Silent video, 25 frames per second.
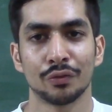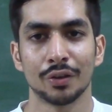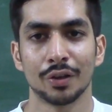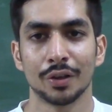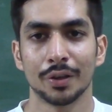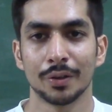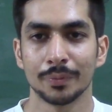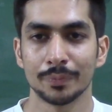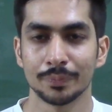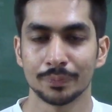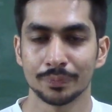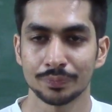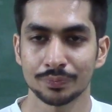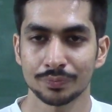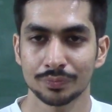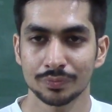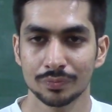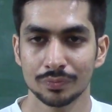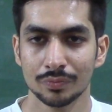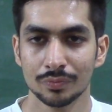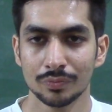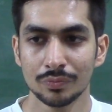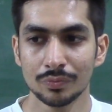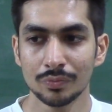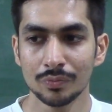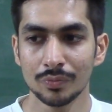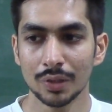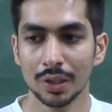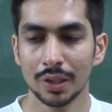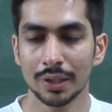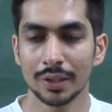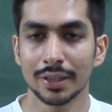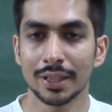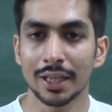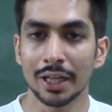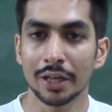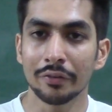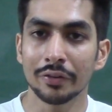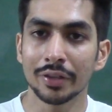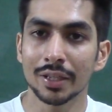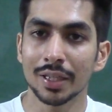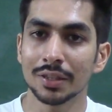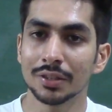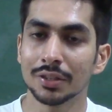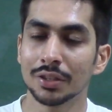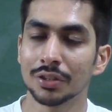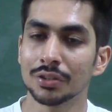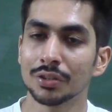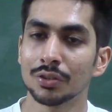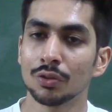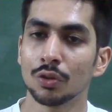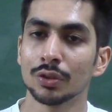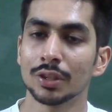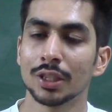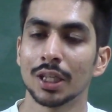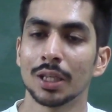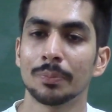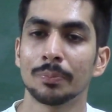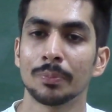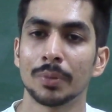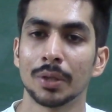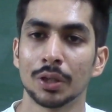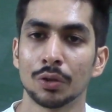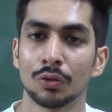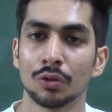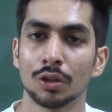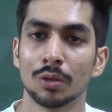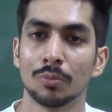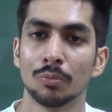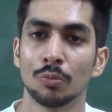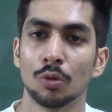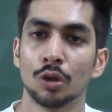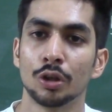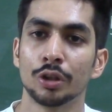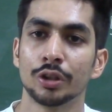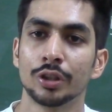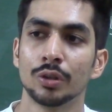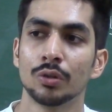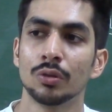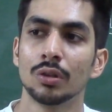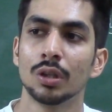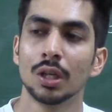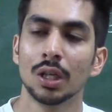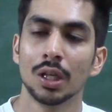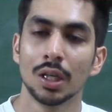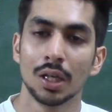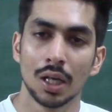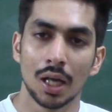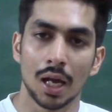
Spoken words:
a derivatization on that particular molecule,